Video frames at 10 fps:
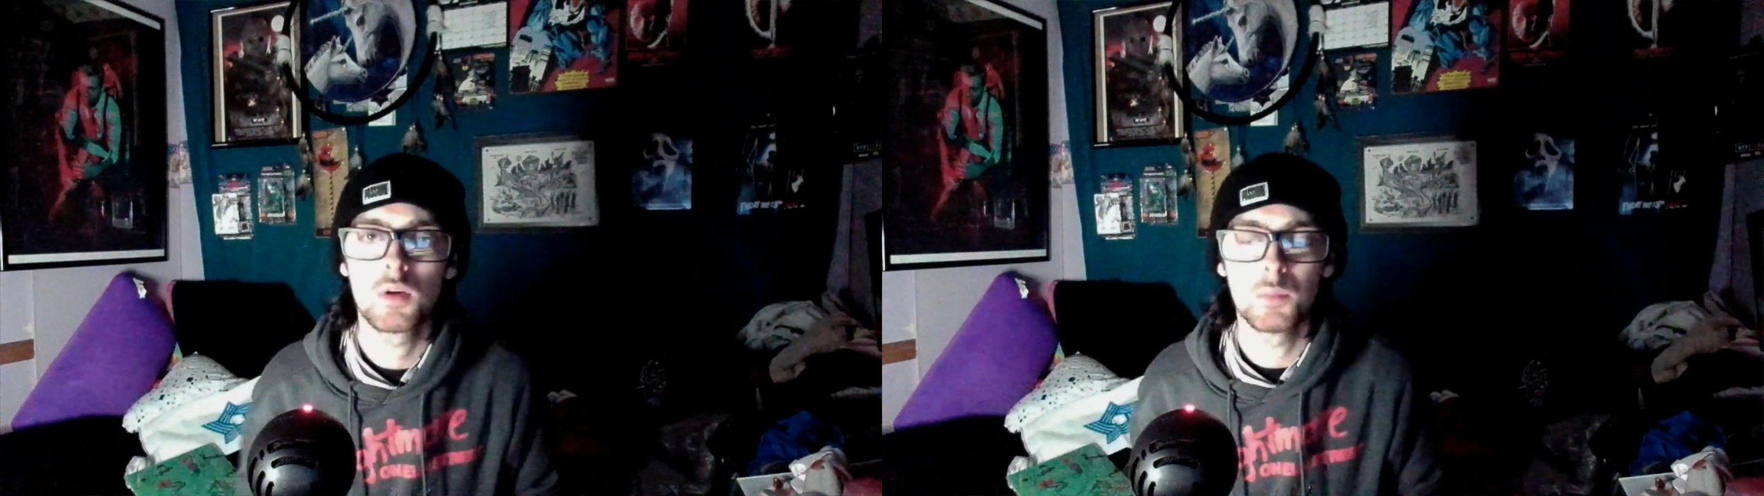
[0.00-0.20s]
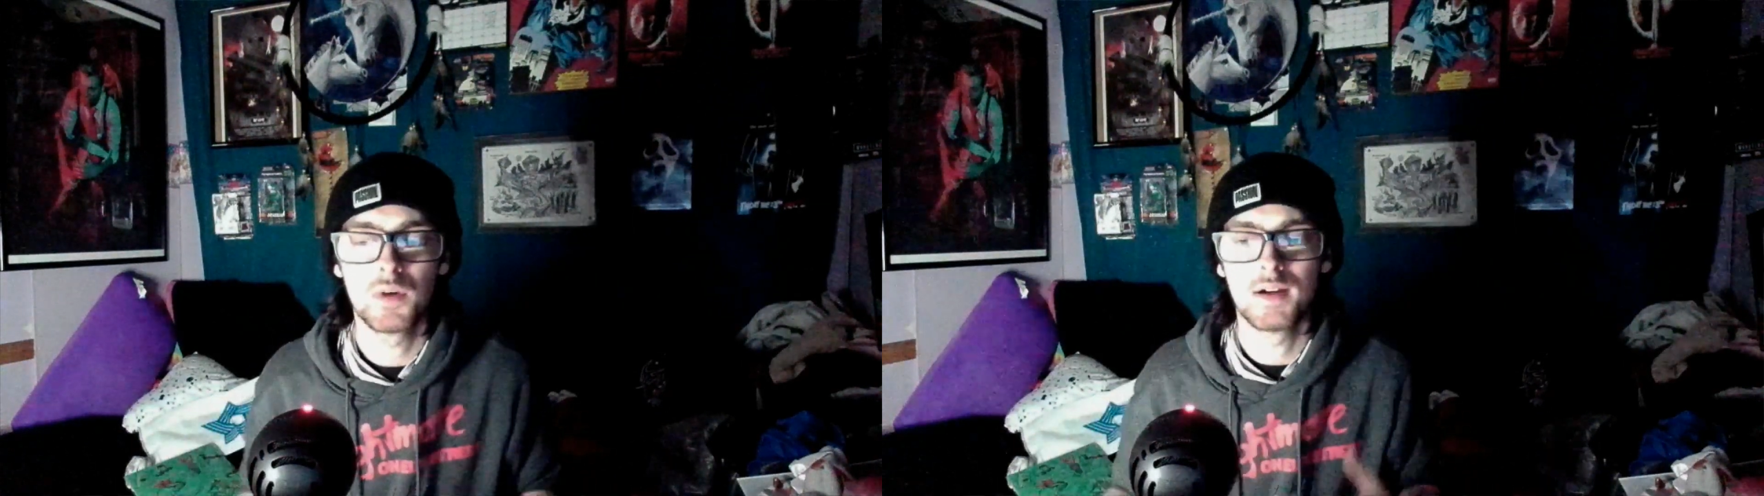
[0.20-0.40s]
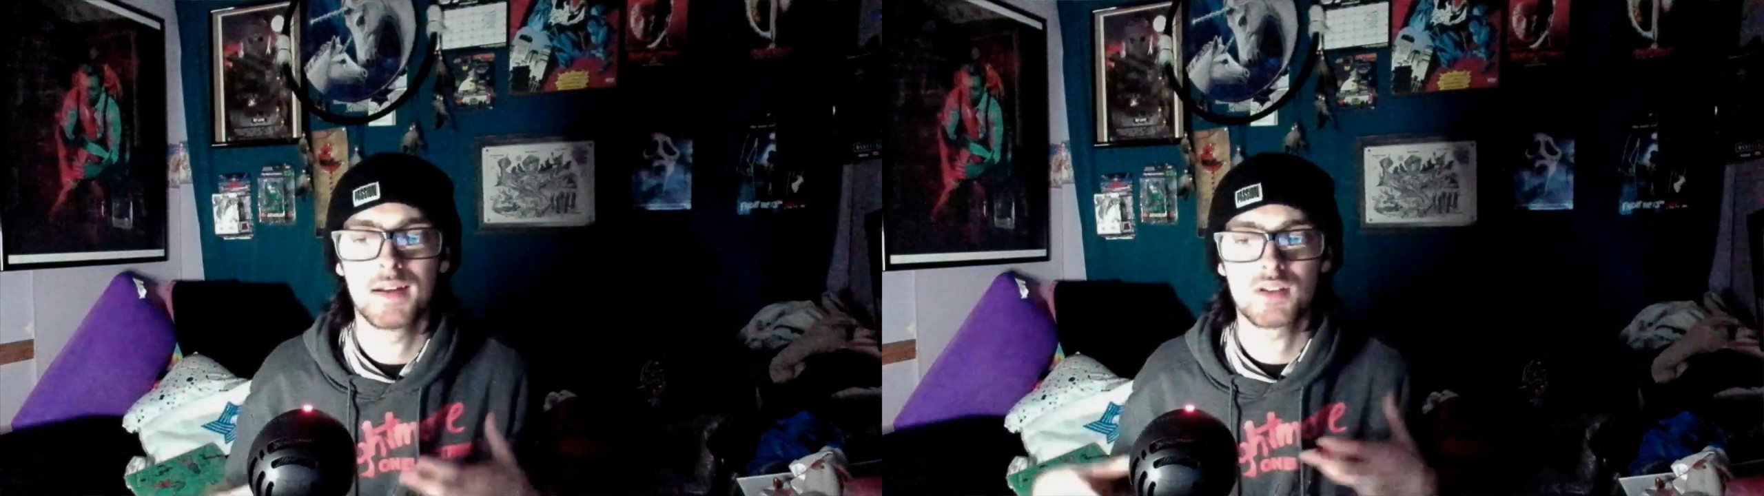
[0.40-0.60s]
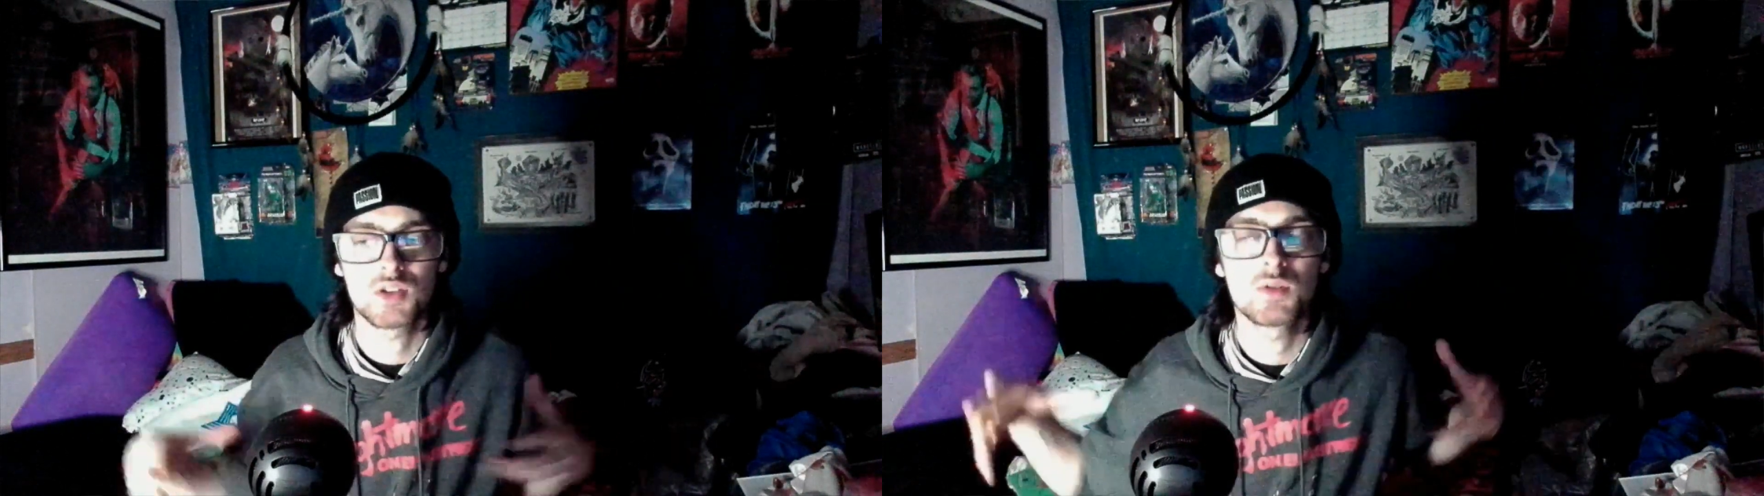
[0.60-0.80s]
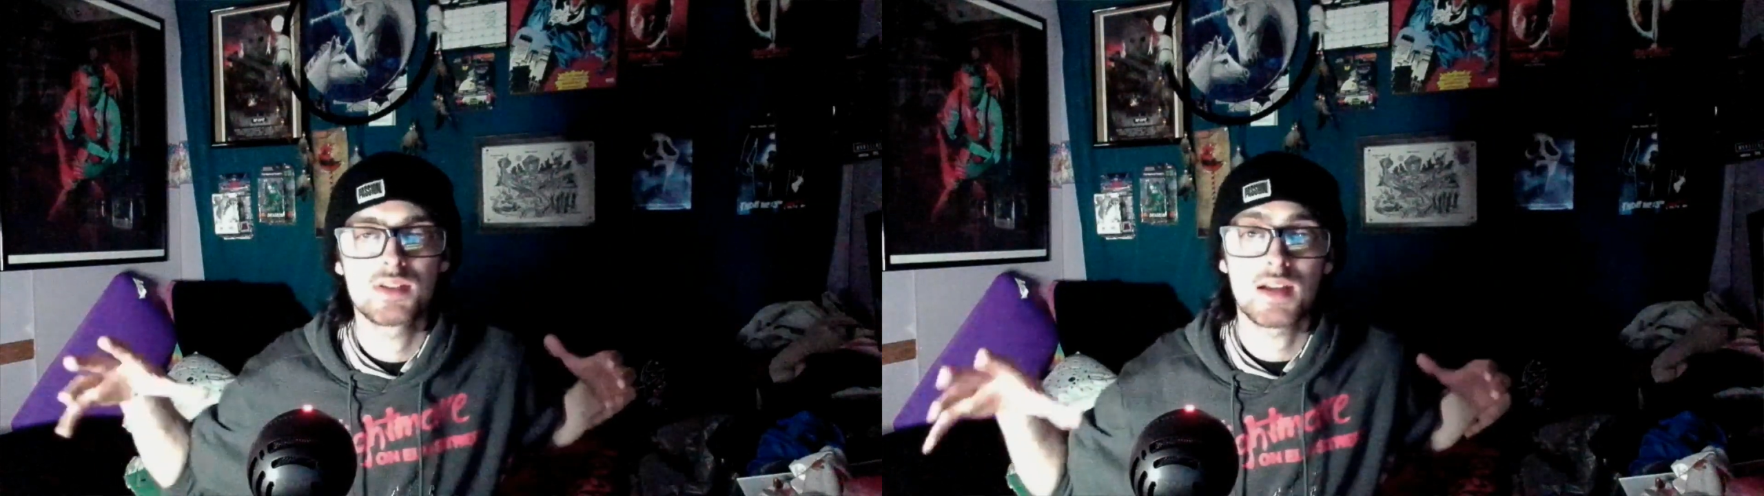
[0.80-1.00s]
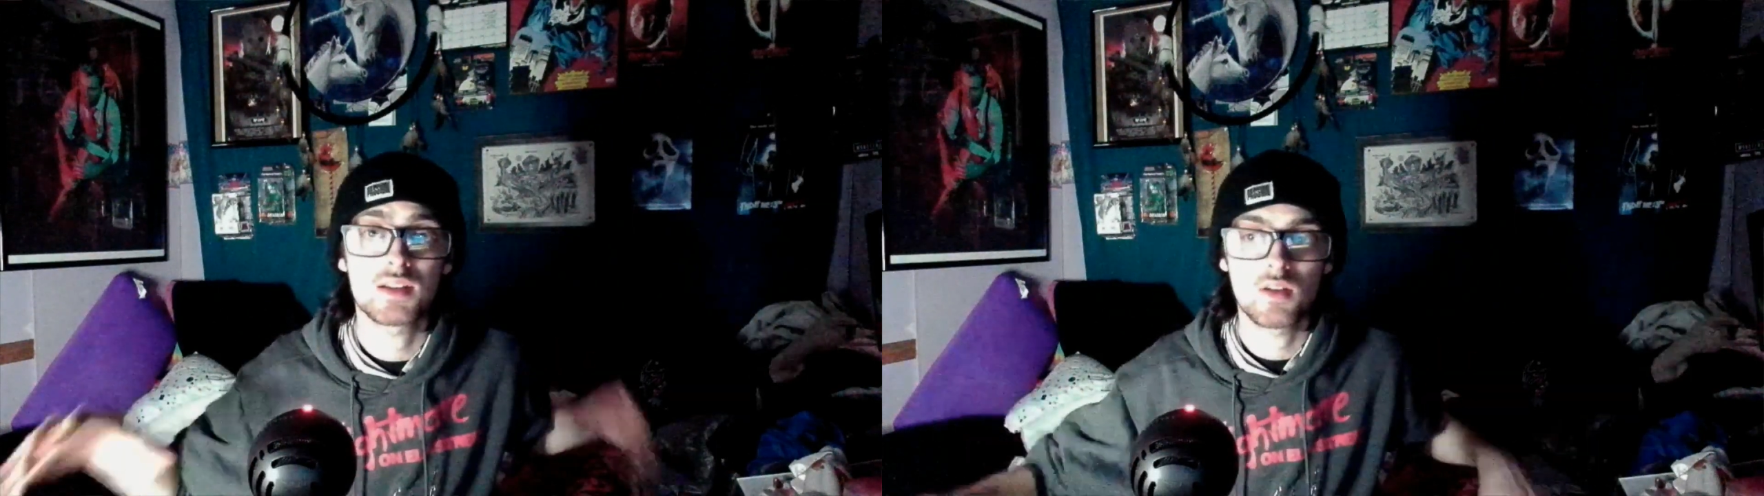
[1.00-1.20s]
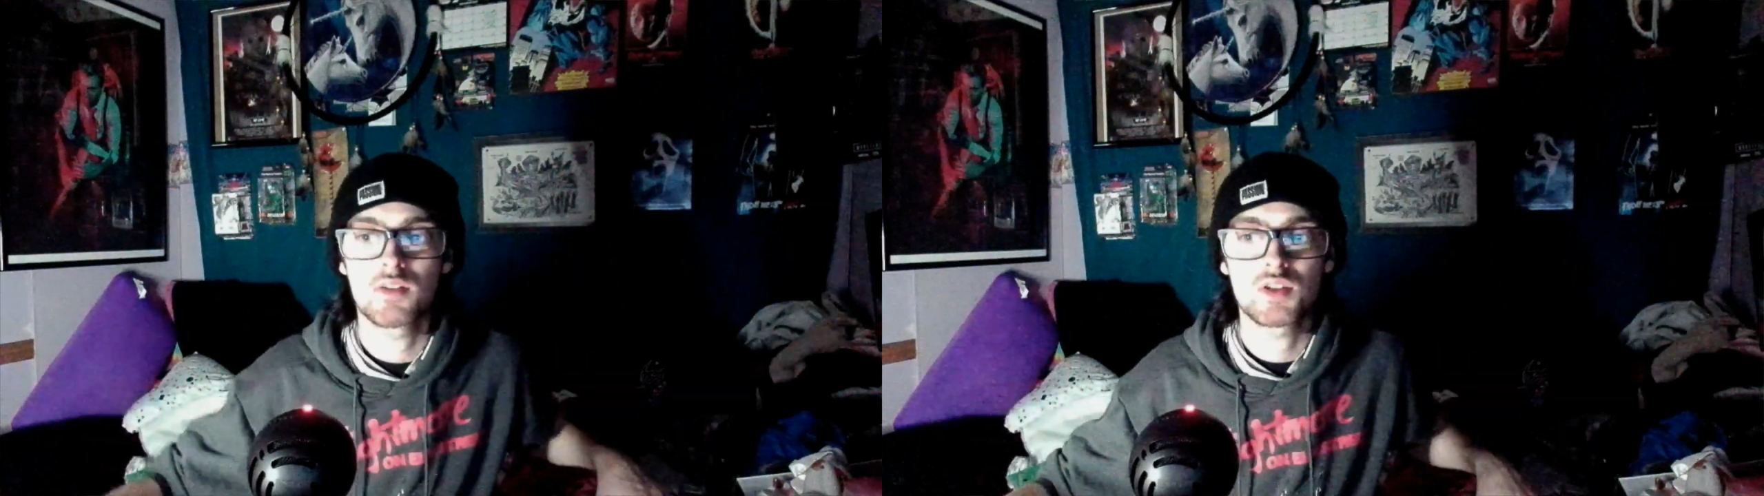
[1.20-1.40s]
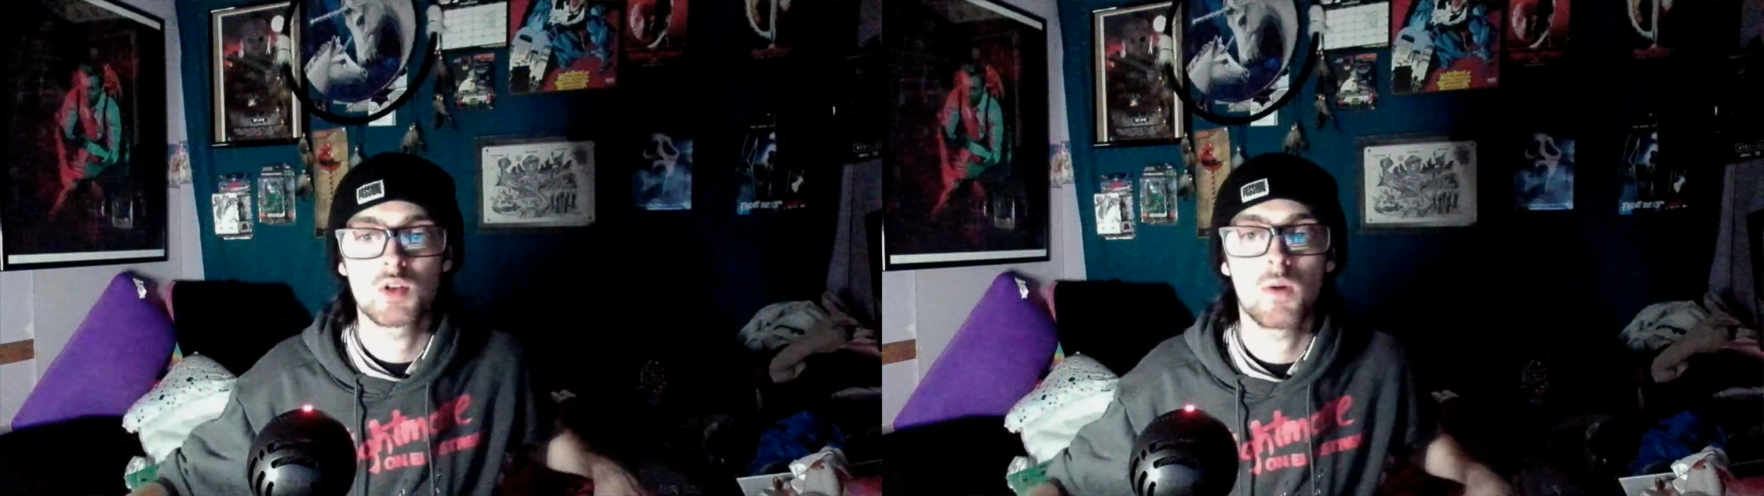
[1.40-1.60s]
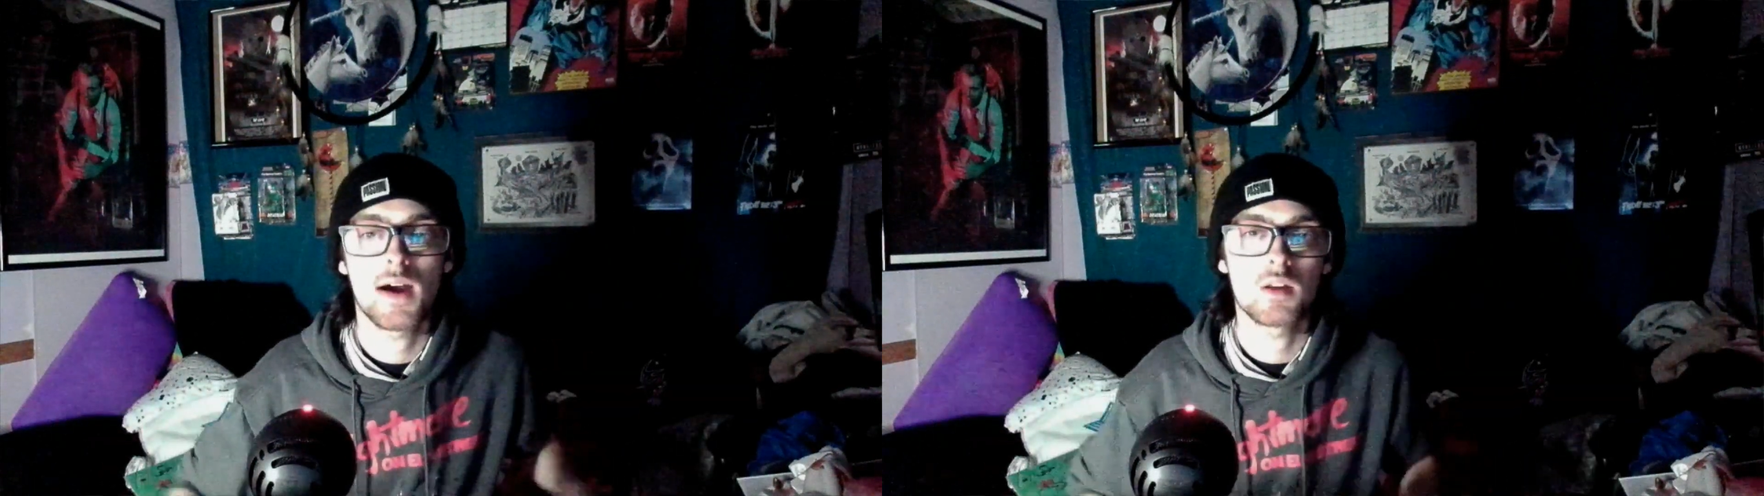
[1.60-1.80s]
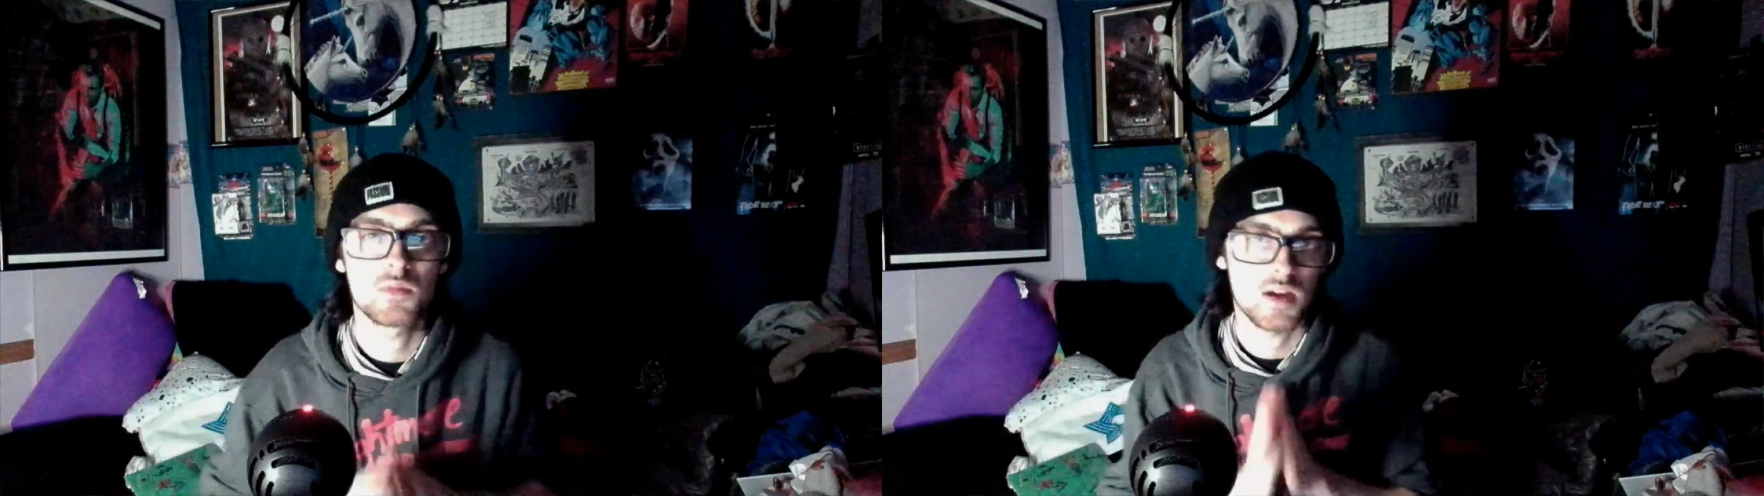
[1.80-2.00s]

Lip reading: but as soon as I saw these 2 items,